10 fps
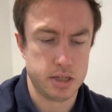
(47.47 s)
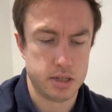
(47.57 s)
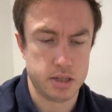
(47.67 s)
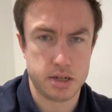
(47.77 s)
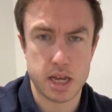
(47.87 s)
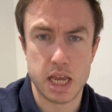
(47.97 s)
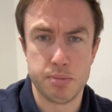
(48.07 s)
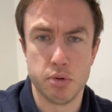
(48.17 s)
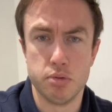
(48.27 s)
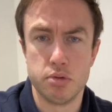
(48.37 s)
the
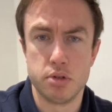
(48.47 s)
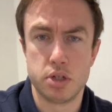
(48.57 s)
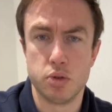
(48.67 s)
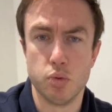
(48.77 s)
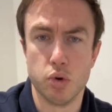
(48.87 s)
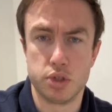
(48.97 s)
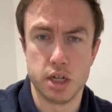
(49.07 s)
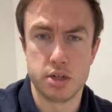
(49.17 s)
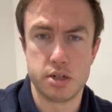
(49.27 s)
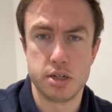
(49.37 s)
table towards
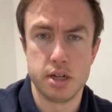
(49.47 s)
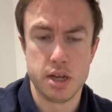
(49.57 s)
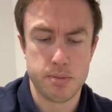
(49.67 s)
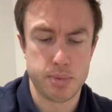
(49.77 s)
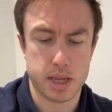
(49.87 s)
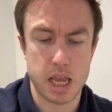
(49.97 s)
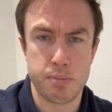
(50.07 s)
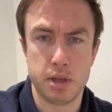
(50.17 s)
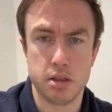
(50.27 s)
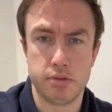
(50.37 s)
us, but
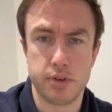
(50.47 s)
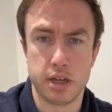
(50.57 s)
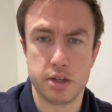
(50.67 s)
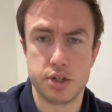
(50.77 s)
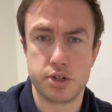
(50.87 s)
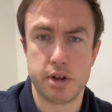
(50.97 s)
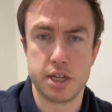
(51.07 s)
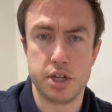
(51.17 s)
keeping the fingers straight.